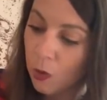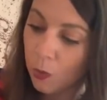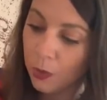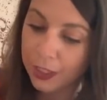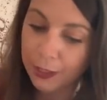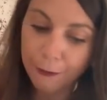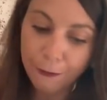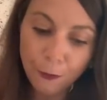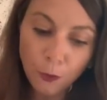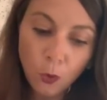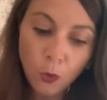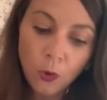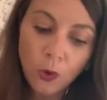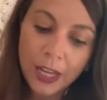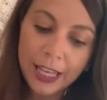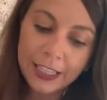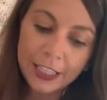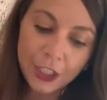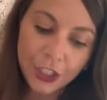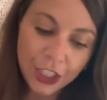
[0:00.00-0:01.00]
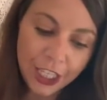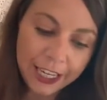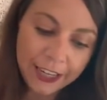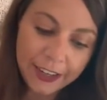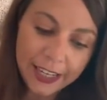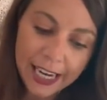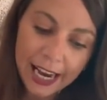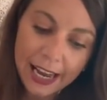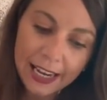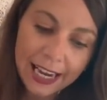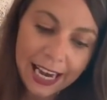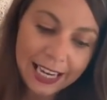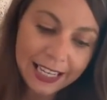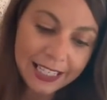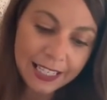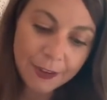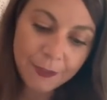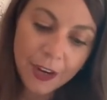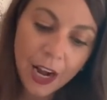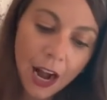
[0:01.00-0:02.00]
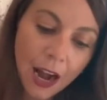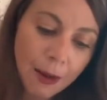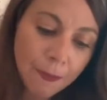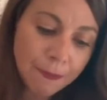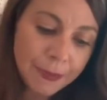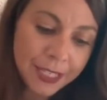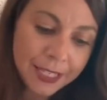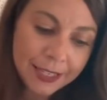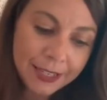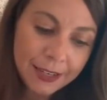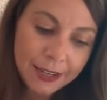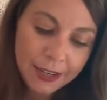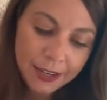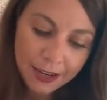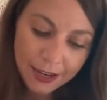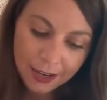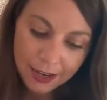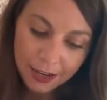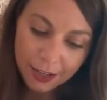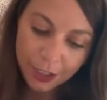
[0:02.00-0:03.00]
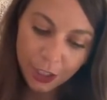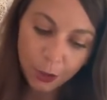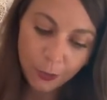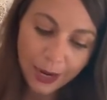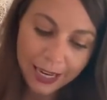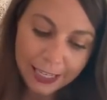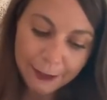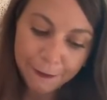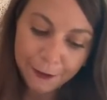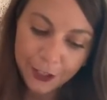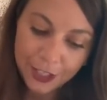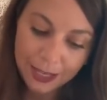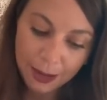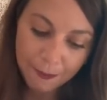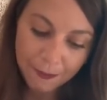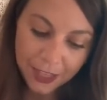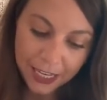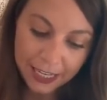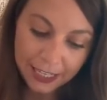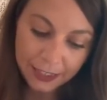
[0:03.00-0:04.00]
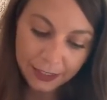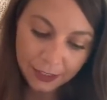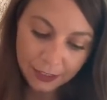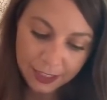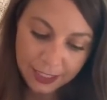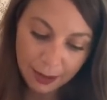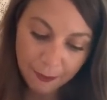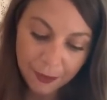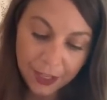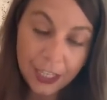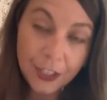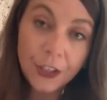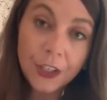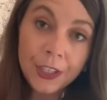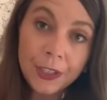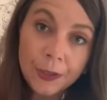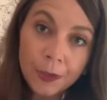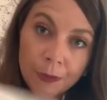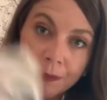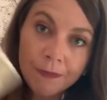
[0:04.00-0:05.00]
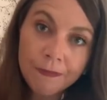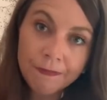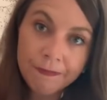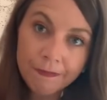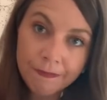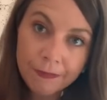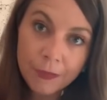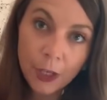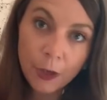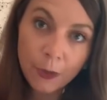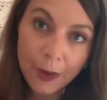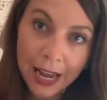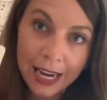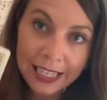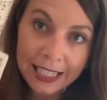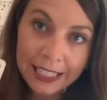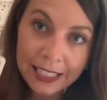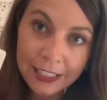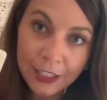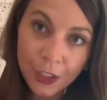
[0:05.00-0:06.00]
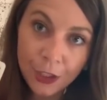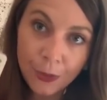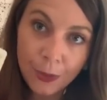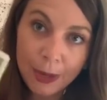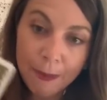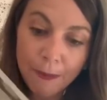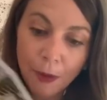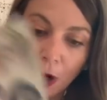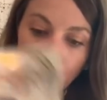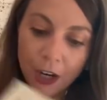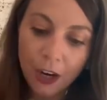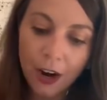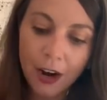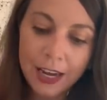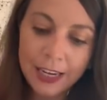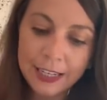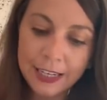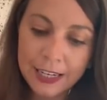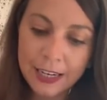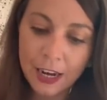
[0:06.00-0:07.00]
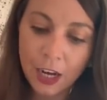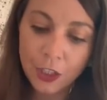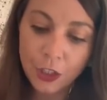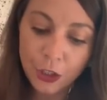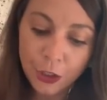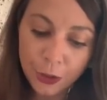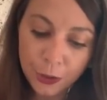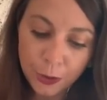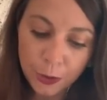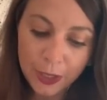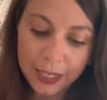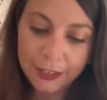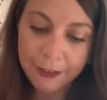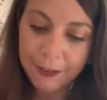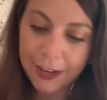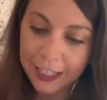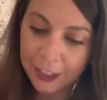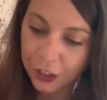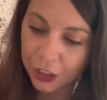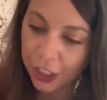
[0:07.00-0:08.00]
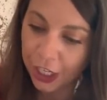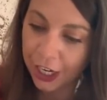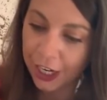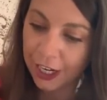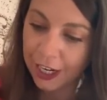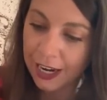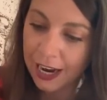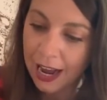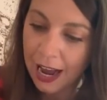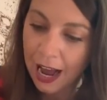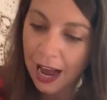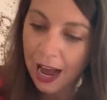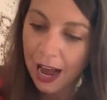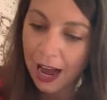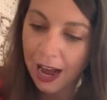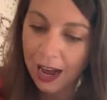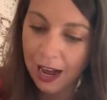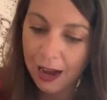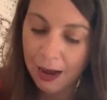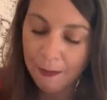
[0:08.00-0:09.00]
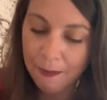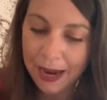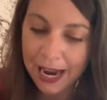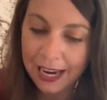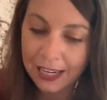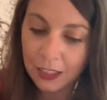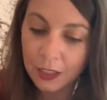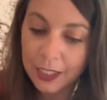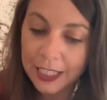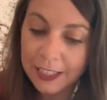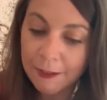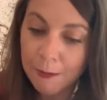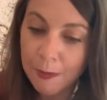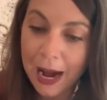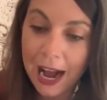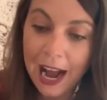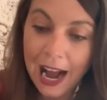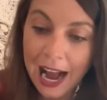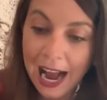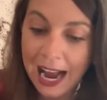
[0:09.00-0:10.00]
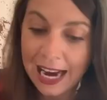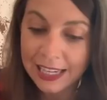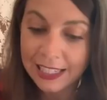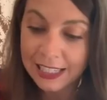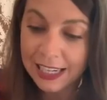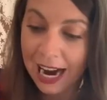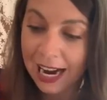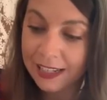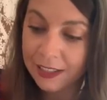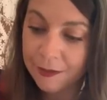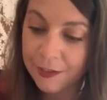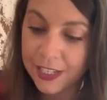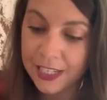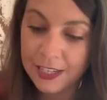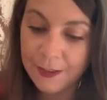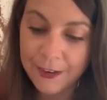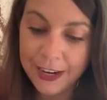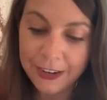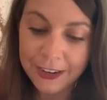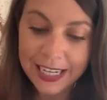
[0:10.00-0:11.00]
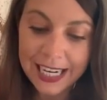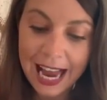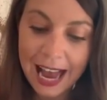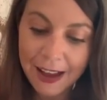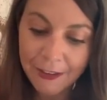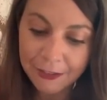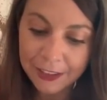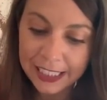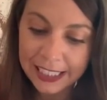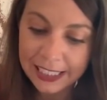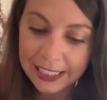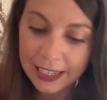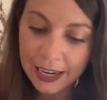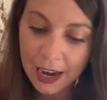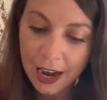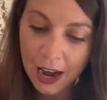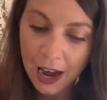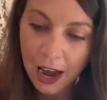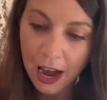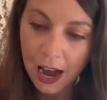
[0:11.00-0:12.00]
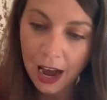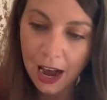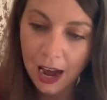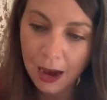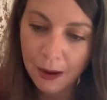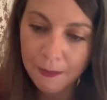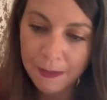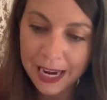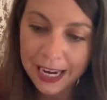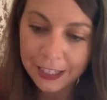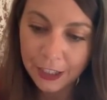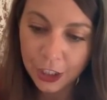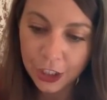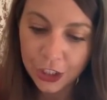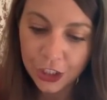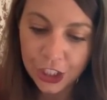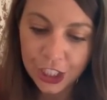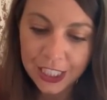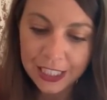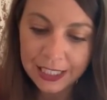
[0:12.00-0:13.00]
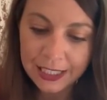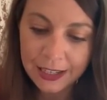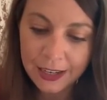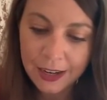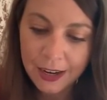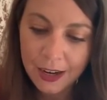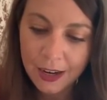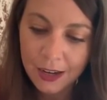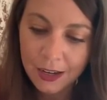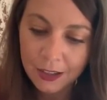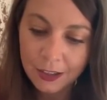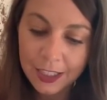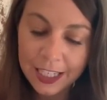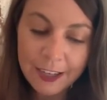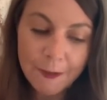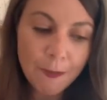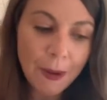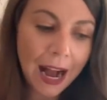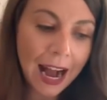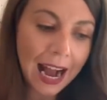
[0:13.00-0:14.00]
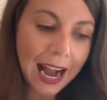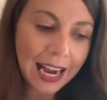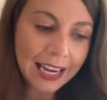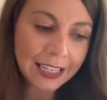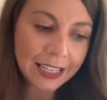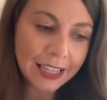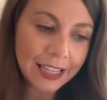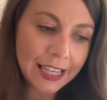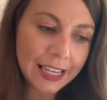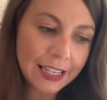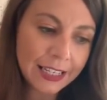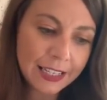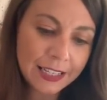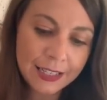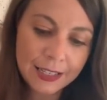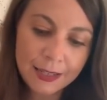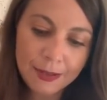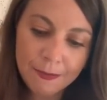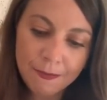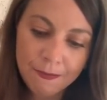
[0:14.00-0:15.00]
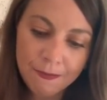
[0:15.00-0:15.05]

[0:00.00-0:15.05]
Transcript: With the Fool and the Chariot, Ace of Cups, they're ready for something new. They're ready to embark on a new adventure. And leave behind kind of this very heavy energy, leave behind this,